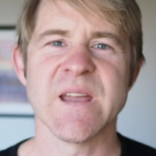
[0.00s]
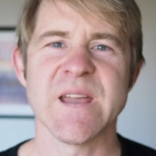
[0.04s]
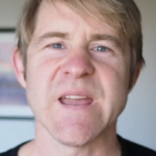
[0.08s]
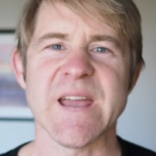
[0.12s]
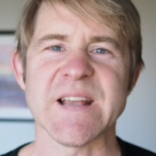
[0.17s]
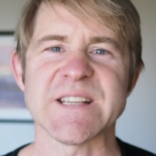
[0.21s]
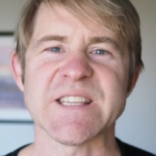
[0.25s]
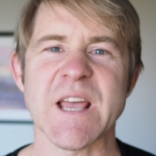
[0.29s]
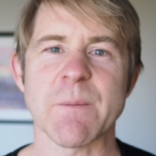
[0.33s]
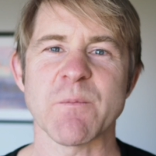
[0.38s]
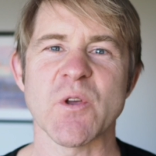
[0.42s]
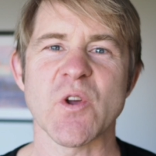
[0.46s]

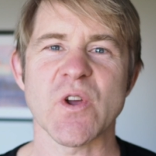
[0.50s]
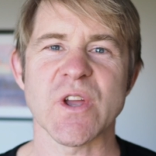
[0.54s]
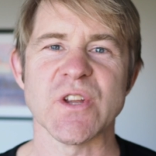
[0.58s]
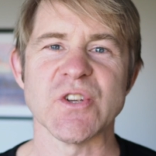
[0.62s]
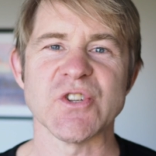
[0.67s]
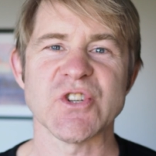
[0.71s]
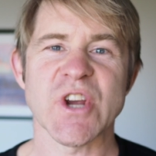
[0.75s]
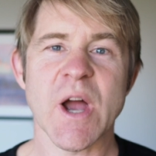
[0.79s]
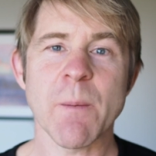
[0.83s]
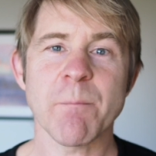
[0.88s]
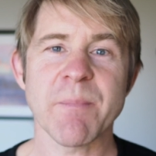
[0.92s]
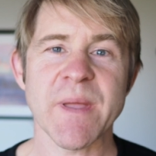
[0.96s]
except you can
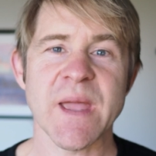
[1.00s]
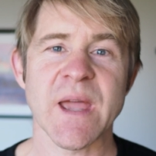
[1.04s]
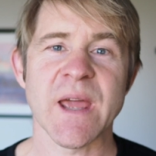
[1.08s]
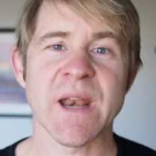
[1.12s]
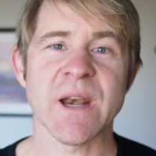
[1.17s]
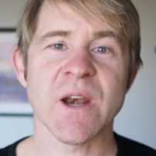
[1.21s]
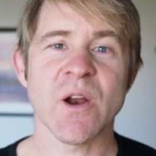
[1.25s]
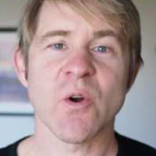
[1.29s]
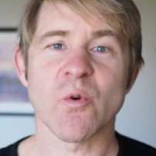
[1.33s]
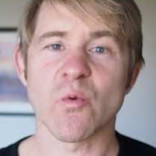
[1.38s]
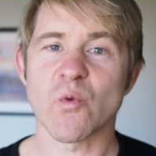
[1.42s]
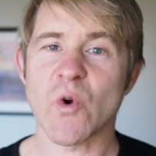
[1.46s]
jump
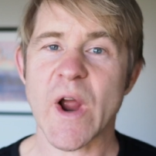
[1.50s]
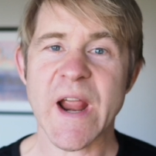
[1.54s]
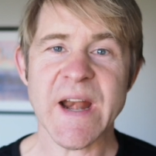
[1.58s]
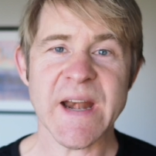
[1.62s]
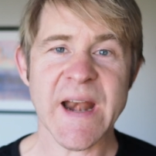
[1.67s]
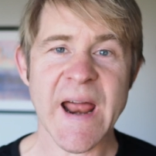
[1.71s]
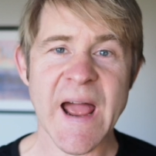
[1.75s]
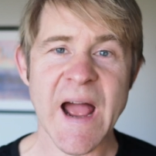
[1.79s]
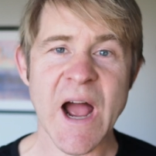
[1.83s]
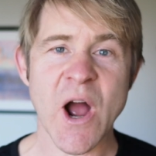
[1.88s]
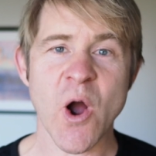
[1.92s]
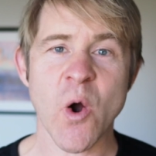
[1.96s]
in right
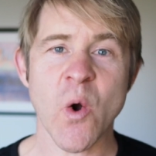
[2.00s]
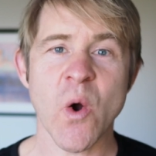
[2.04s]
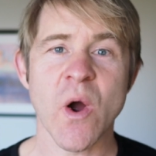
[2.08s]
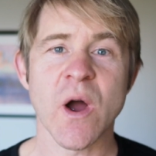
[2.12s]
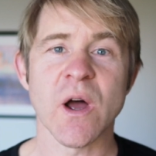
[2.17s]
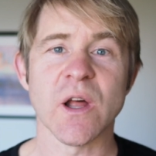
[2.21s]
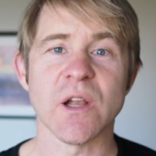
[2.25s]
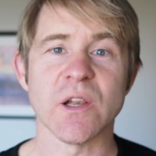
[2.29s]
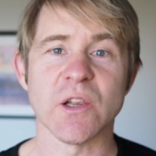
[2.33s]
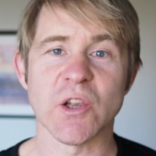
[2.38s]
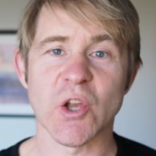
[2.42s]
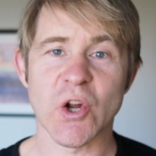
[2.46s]
now,
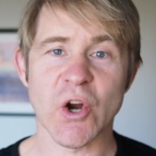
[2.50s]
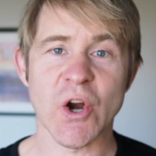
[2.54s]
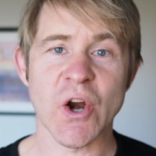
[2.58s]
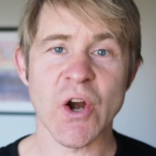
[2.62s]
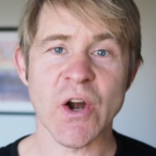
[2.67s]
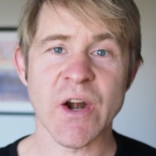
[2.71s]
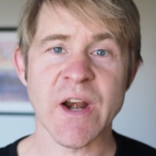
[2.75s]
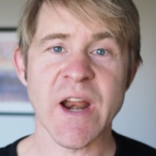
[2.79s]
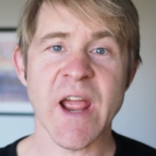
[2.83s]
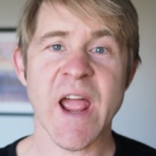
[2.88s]
learn,